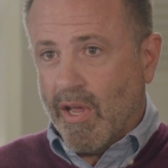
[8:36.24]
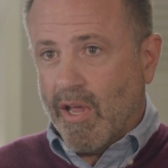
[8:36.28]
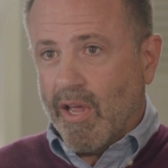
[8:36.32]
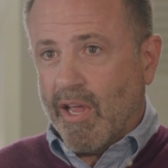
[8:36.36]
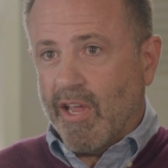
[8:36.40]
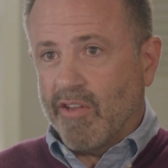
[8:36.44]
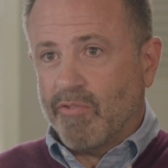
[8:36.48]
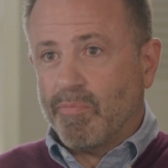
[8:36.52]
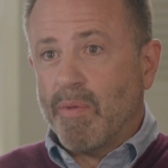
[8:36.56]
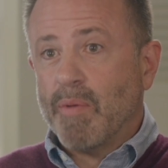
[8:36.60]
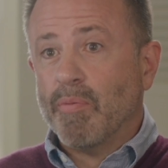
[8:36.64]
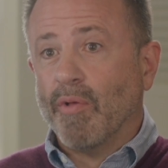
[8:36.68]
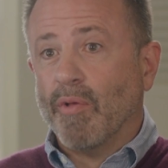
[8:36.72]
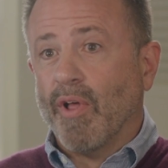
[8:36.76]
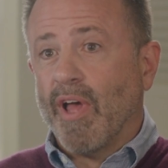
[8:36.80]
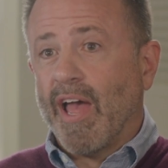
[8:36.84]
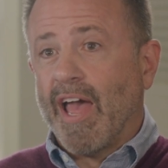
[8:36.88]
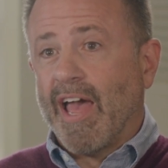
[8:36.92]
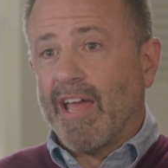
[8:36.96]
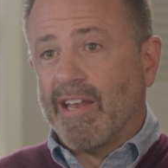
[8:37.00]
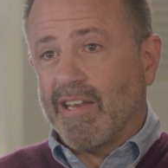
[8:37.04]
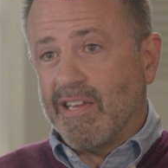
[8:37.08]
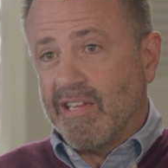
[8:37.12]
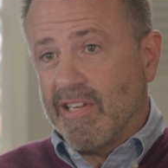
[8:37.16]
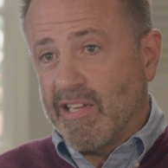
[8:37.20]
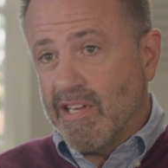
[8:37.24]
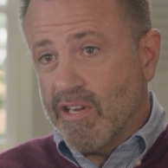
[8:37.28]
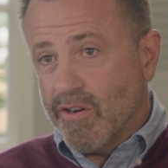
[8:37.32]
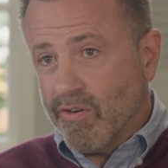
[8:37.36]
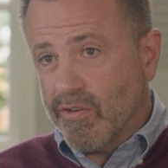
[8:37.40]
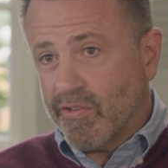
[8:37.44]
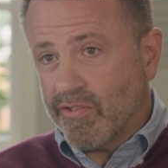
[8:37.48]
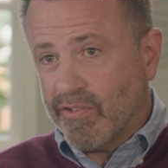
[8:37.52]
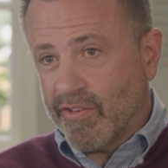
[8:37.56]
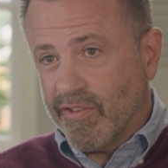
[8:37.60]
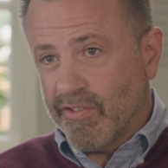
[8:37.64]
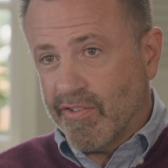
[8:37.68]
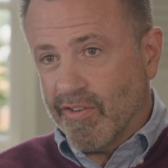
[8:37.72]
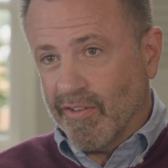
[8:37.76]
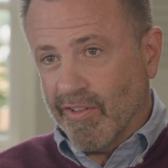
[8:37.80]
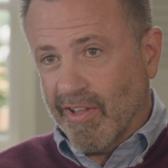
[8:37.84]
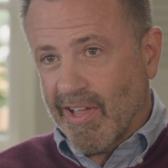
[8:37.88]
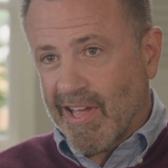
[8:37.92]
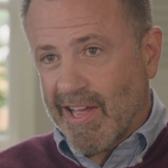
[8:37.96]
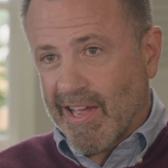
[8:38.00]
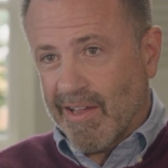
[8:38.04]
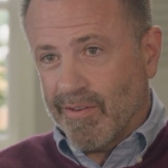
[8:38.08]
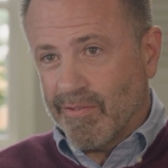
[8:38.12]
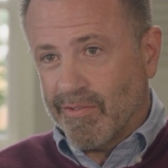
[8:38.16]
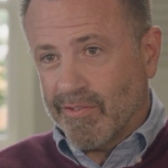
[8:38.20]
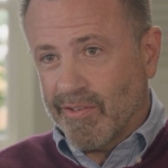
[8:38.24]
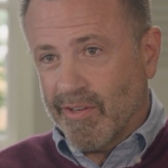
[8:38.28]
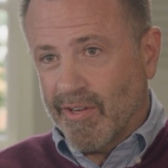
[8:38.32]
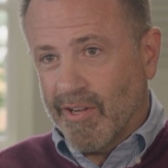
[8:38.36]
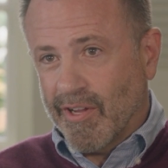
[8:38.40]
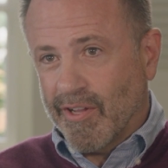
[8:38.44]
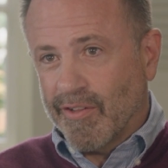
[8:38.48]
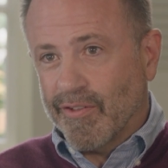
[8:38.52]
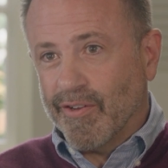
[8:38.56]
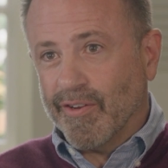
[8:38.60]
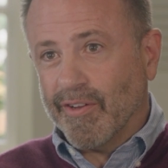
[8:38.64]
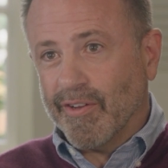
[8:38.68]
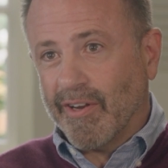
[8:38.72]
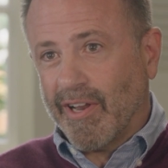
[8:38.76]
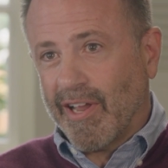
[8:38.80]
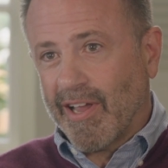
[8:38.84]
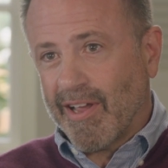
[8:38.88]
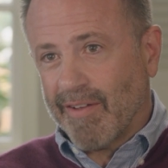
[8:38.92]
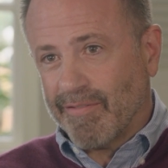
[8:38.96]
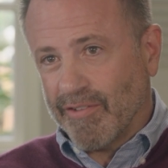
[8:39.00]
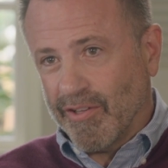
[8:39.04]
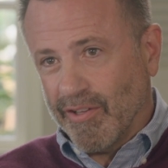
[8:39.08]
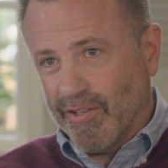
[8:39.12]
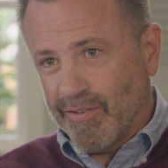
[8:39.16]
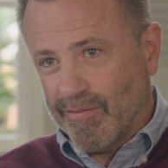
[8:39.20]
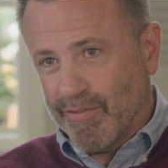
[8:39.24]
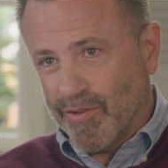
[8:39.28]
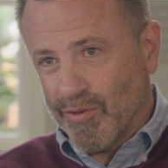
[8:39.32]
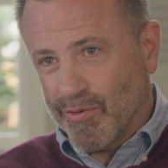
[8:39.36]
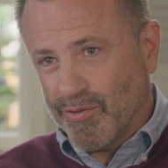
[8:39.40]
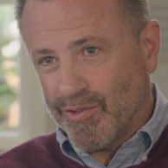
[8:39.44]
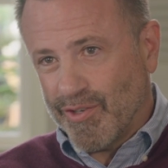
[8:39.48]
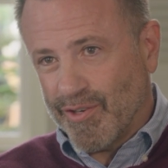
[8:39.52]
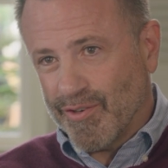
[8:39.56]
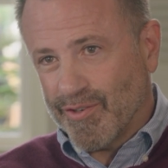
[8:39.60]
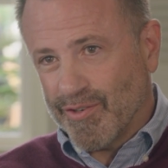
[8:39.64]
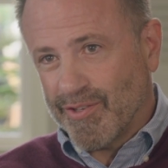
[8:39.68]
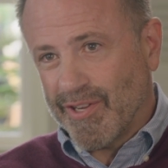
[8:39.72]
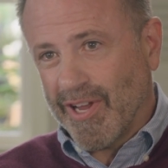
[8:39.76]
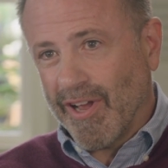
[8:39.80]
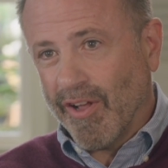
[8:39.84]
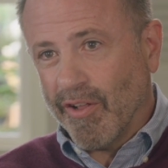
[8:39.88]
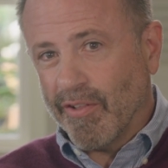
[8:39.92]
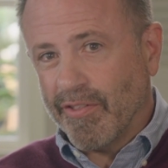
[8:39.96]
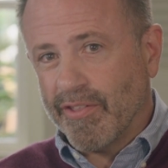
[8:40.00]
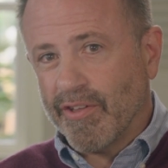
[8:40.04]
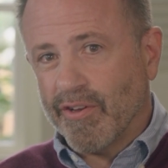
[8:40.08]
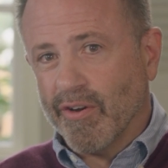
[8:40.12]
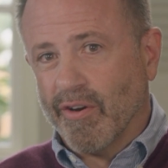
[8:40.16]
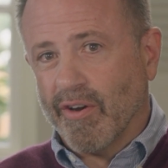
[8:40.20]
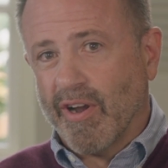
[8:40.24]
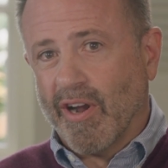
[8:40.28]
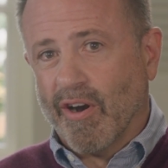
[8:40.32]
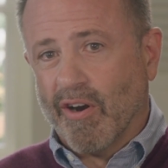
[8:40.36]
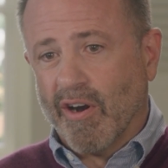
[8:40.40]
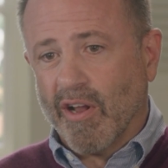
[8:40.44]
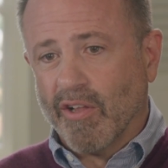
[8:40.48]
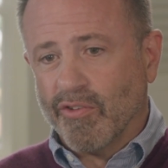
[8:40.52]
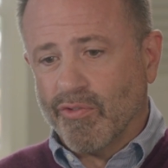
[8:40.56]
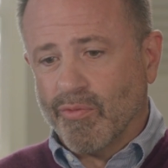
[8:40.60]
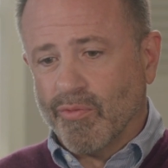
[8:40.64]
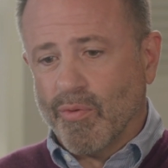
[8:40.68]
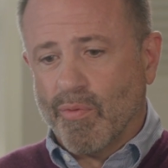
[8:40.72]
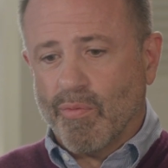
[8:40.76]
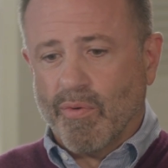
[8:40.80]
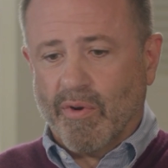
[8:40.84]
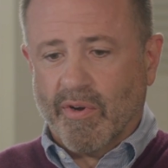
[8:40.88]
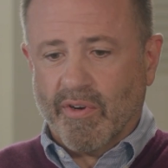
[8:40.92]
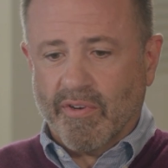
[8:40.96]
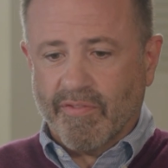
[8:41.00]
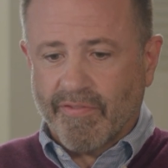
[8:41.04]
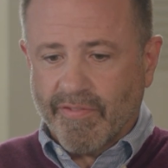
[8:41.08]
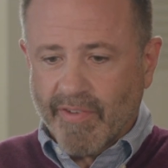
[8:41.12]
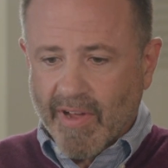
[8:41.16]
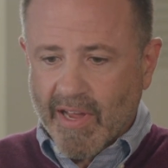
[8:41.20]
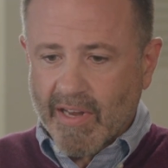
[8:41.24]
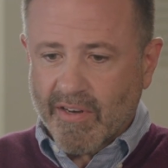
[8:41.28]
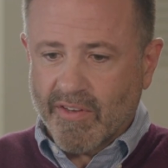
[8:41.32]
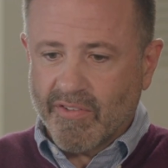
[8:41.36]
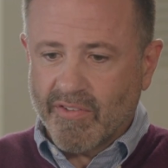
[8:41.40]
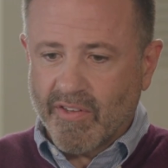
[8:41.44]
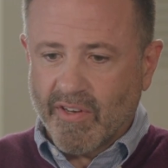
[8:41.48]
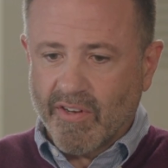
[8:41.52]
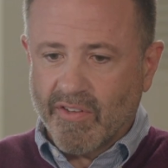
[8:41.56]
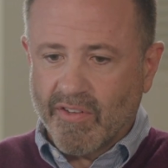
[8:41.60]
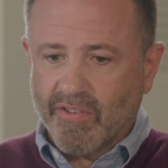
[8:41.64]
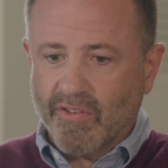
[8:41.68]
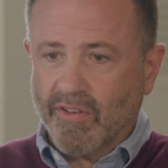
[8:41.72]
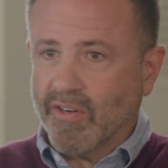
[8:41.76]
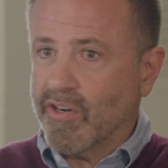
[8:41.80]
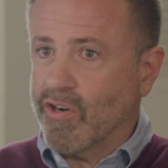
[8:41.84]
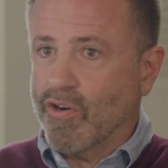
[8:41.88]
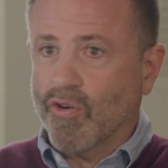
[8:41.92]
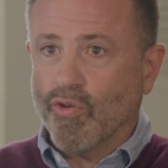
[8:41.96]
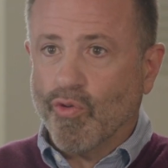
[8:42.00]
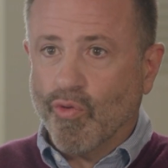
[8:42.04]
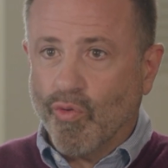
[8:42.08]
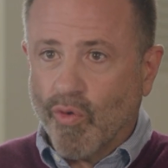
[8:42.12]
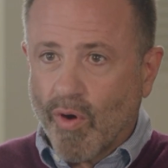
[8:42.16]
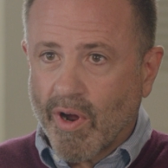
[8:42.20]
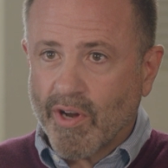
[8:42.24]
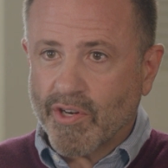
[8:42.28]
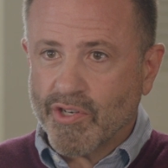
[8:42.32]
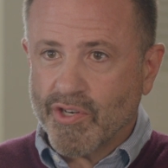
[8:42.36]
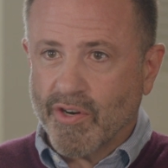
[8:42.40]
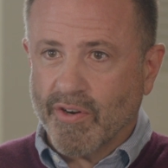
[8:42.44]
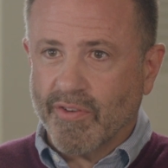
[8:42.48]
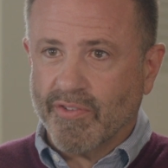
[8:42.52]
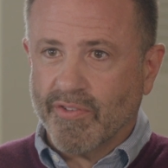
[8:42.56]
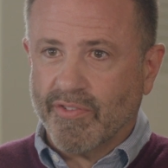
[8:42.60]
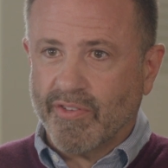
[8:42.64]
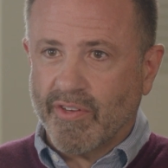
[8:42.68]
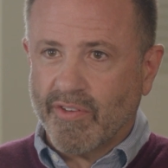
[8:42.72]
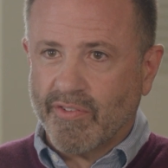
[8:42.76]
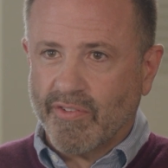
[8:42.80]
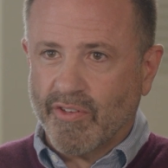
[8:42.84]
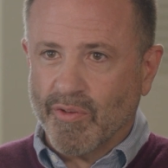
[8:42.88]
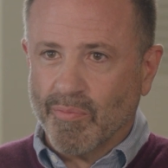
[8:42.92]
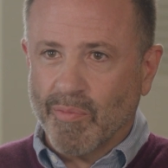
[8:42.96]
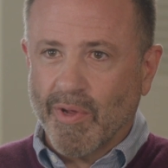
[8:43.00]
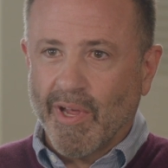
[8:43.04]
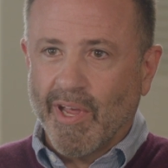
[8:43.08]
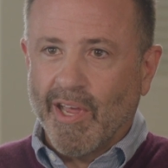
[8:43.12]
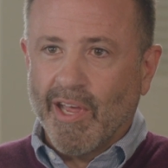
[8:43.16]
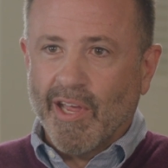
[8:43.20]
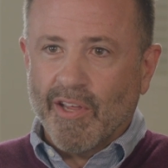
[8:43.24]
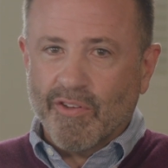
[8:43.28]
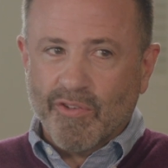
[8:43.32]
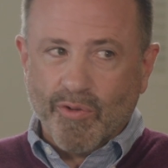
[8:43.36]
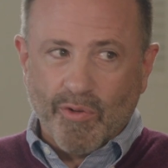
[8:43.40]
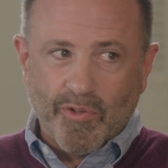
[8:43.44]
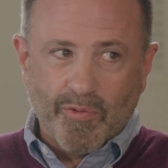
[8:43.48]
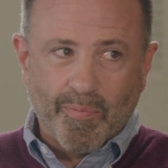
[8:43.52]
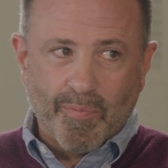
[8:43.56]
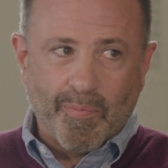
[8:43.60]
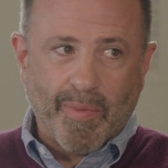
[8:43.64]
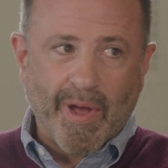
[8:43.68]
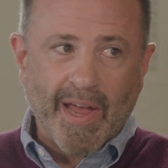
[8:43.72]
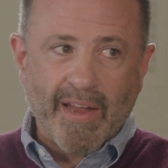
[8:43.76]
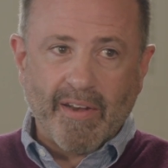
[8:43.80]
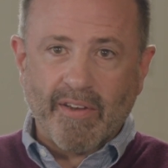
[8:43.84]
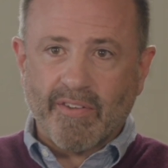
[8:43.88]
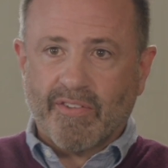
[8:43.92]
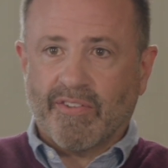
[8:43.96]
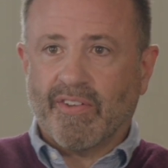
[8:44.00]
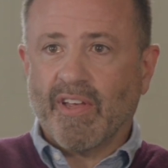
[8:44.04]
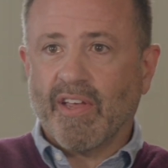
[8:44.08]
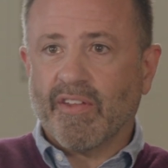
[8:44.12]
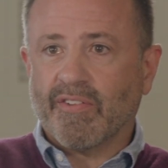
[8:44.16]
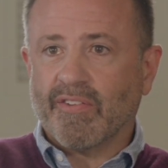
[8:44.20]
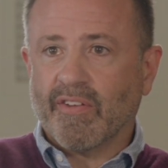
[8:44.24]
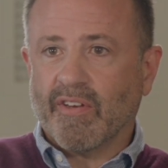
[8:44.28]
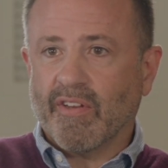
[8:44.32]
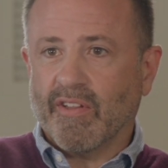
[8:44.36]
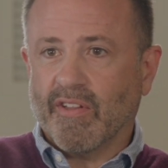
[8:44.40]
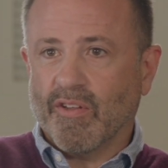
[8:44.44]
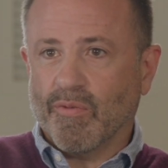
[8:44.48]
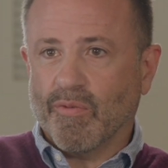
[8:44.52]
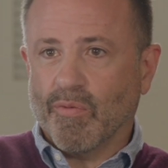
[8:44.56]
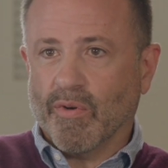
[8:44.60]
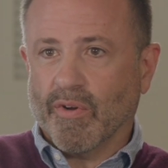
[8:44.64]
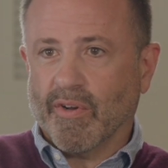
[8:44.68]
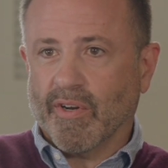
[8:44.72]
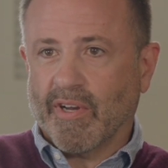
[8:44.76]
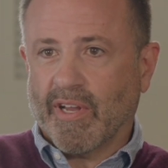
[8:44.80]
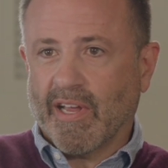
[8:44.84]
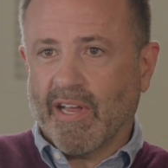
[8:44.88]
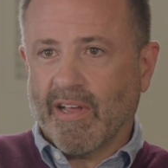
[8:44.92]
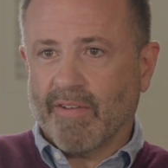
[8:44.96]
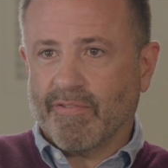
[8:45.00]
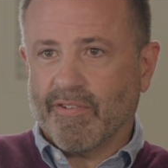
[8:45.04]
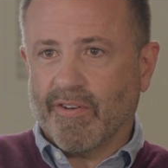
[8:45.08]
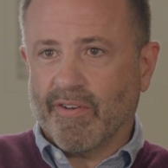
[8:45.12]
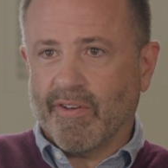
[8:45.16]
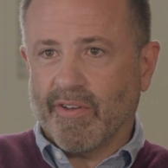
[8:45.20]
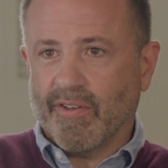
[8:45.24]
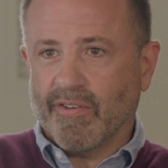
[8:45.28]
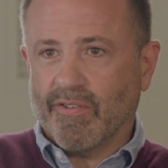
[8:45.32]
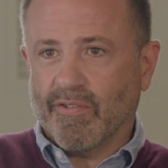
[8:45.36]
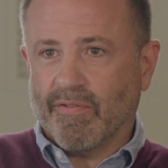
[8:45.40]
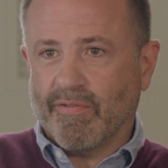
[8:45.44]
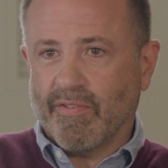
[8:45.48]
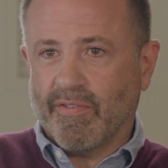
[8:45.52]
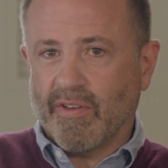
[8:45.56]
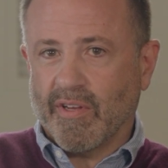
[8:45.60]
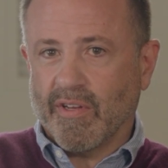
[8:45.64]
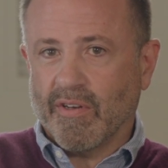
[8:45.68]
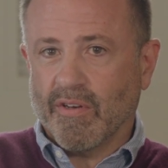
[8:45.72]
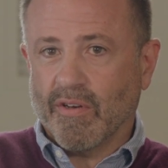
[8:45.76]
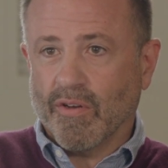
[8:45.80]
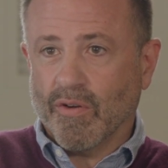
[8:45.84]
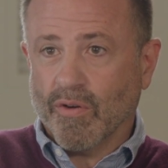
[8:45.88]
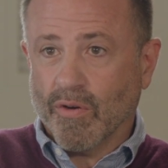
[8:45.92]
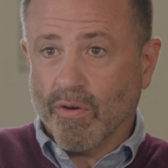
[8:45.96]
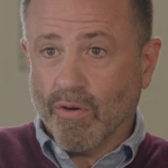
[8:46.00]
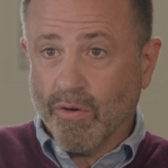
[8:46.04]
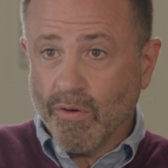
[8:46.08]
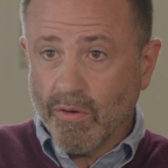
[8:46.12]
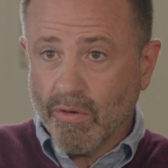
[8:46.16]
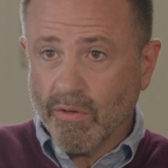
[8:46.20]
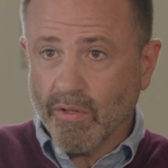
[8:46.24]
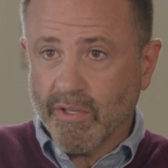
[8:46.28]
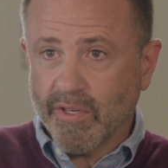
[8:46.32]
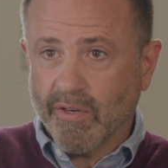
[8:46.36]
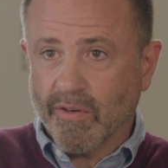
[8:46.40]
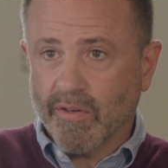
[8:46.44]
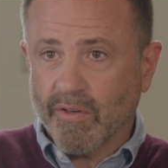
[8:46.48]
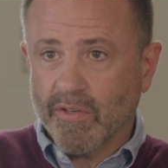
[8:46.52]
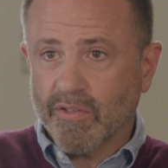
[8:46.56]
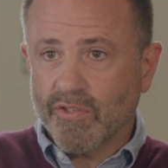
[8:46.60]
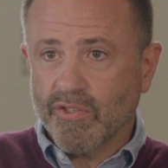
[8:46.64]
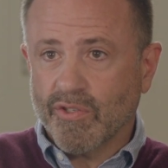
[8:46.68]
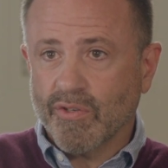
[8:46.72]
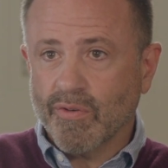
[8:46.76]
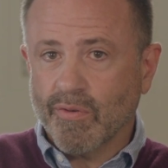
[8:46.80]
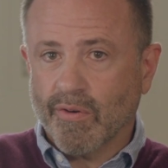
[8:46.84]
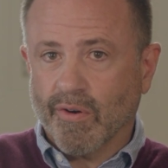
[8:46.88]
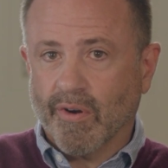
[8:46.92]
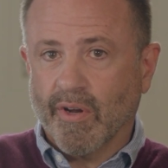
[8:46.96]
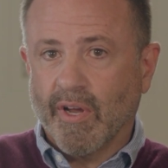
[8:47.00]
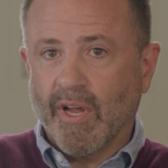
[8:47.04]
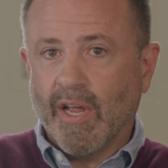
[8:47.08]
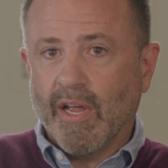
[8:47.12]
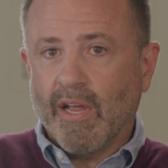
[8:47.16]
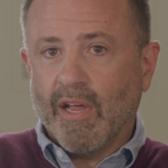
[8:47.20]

as people add years to their lives, they're going to have to live those years healthier, or else what we're going to find is that it's going to crush our system. So it's by necessity that we're going to have to intervene earlier and sooner.